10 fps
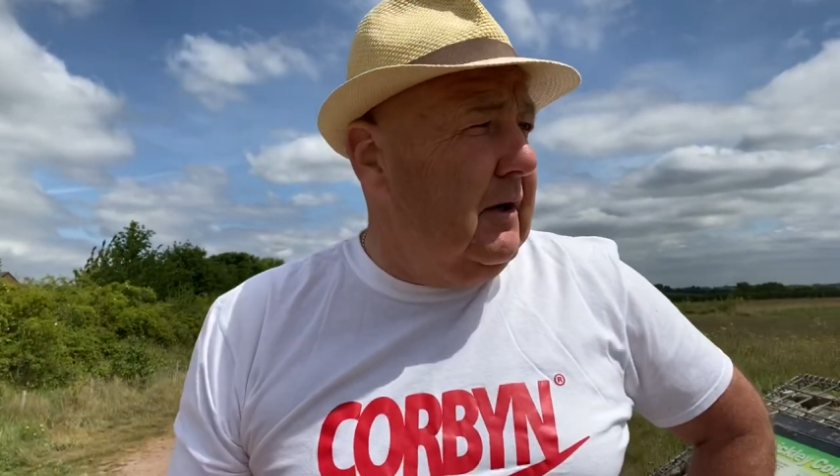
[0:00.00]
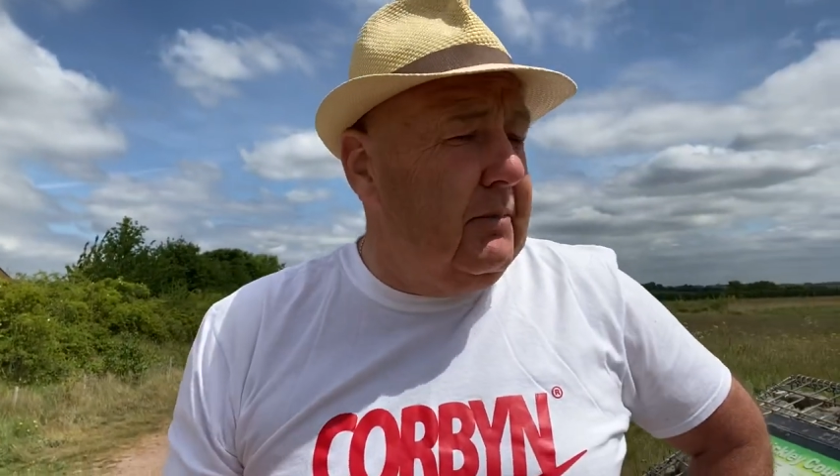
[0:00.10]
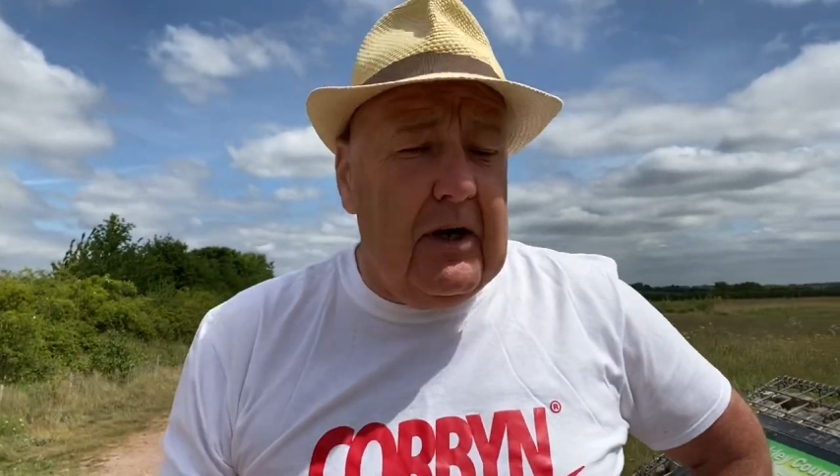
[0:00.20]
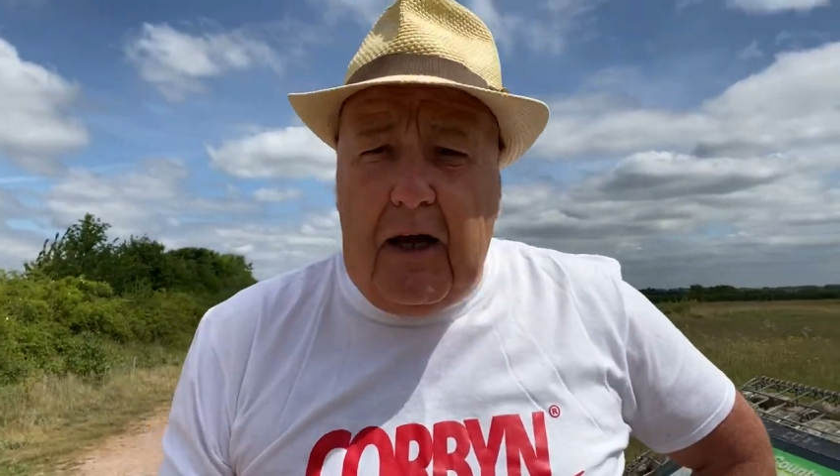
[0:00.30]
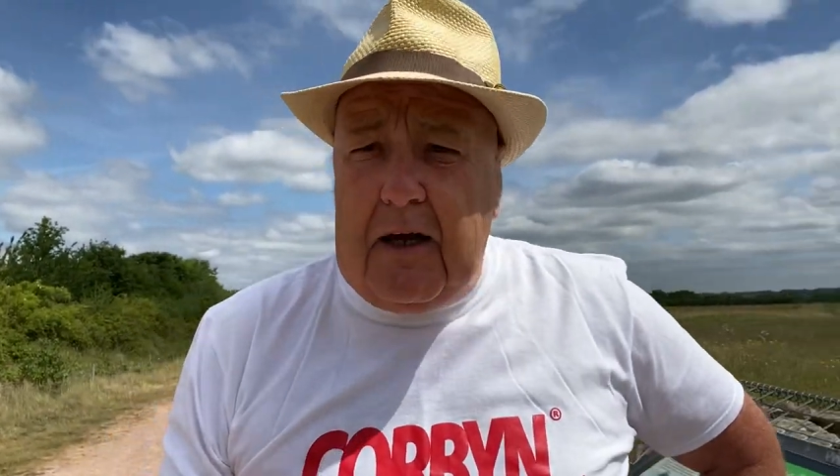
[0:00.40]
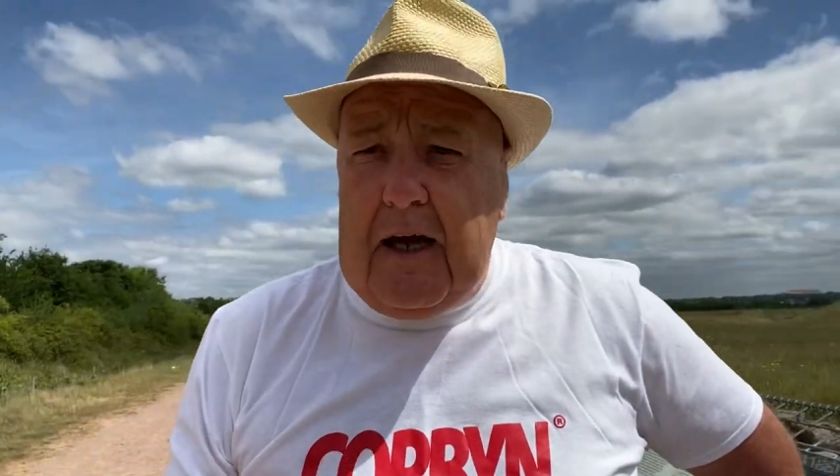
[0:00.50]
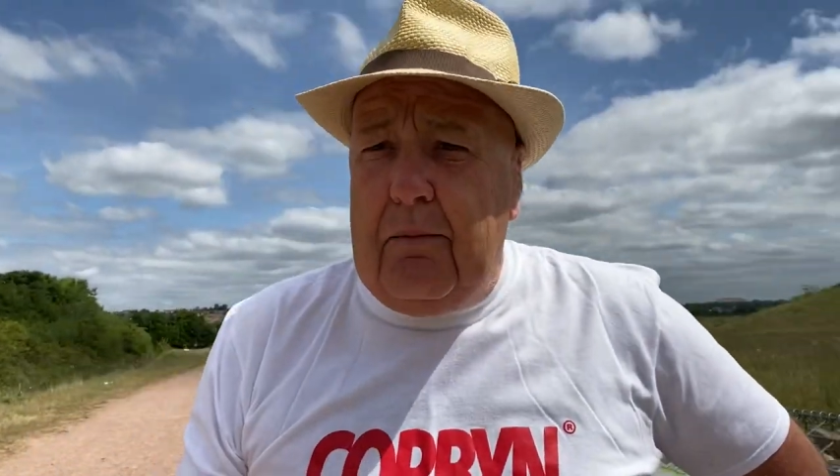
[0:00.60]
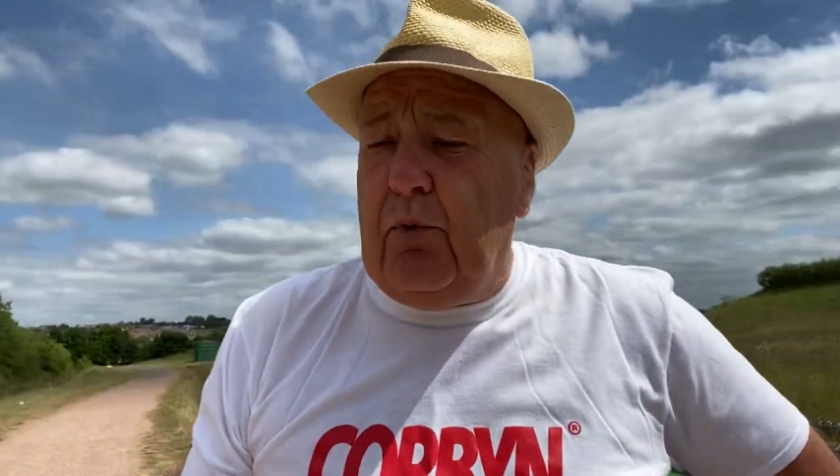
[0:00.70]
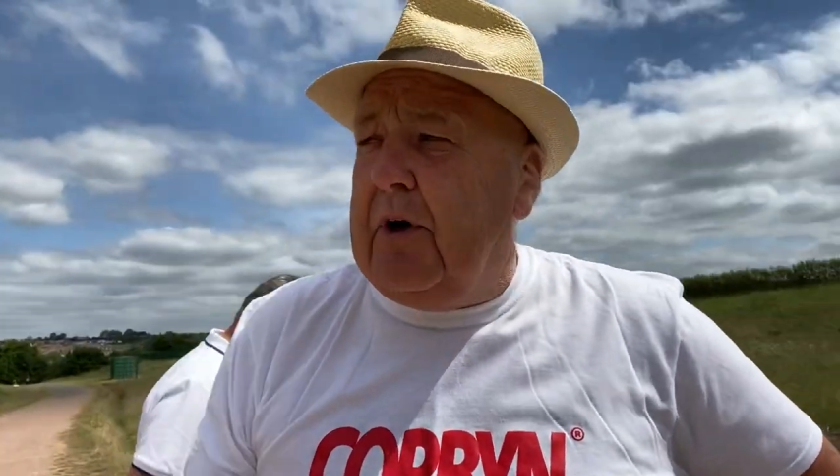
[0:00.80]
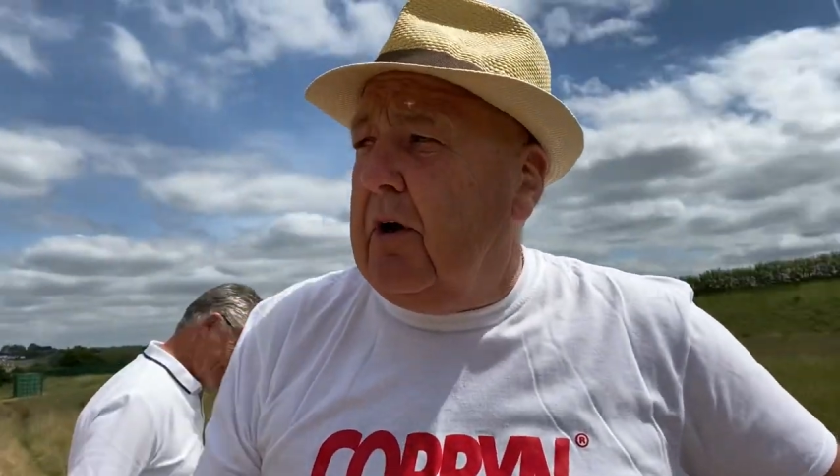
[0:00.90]
a bit like
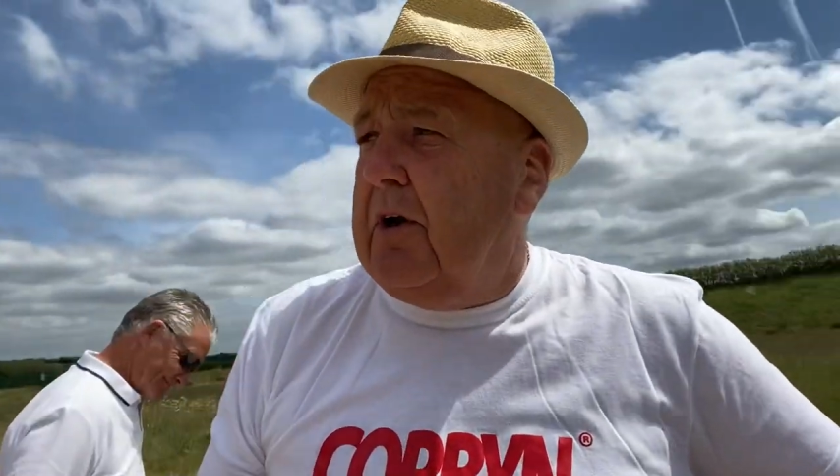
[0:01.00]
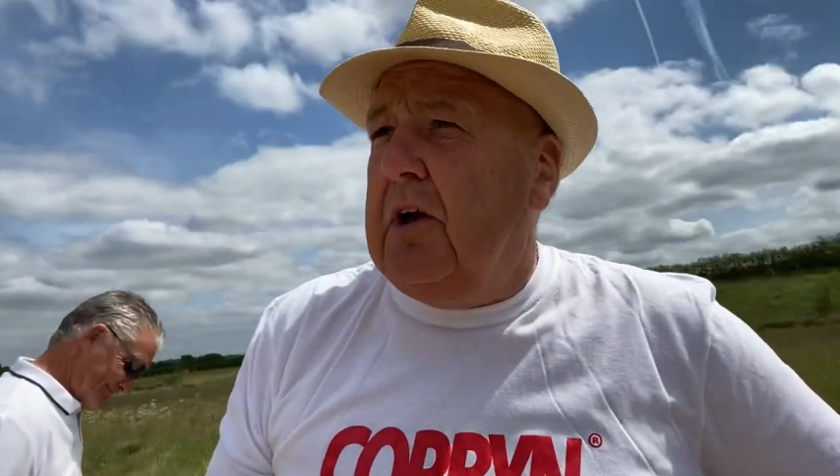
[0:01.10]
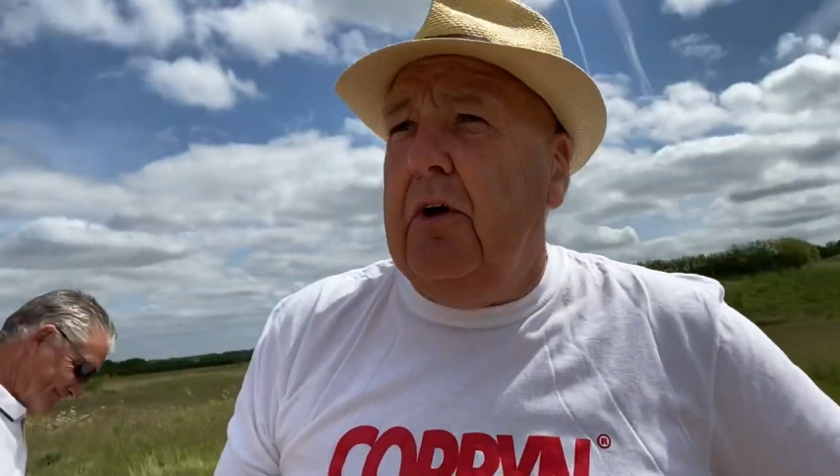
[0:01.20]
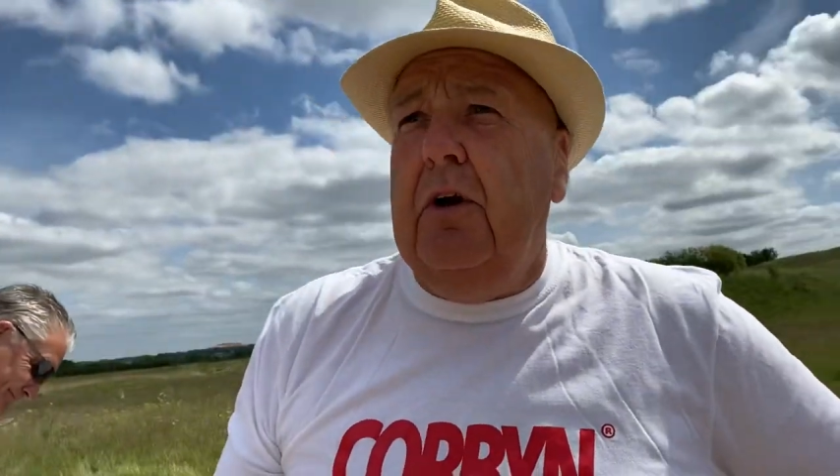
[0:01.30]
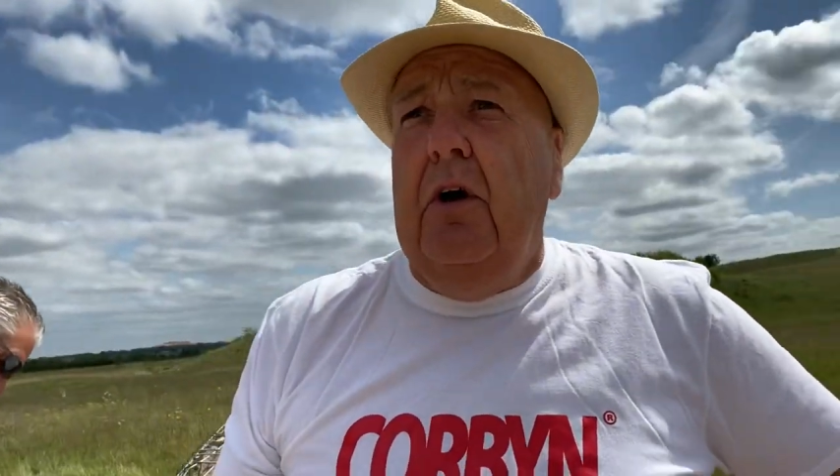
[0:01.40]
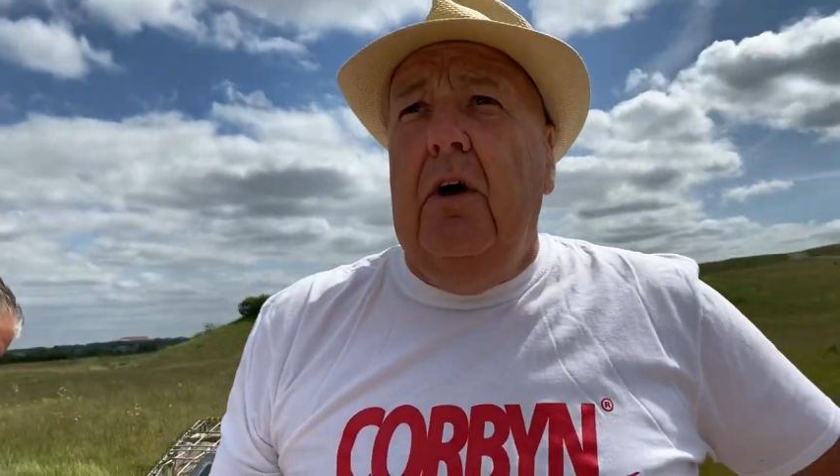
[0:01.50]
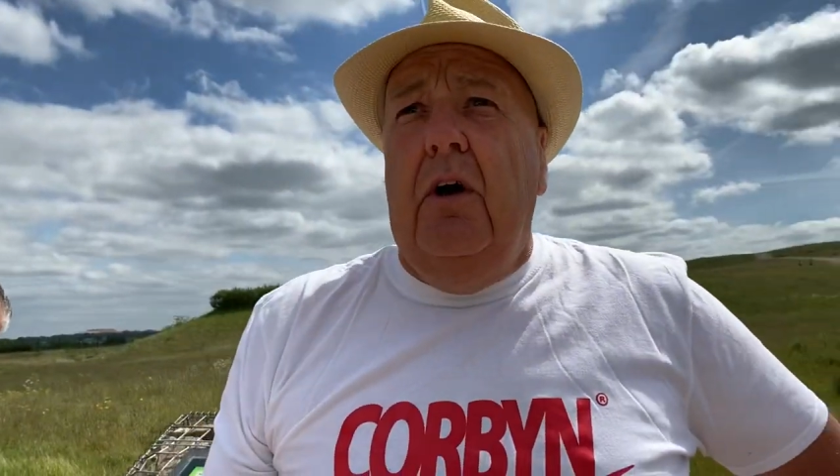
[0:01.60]
I'm going on and on.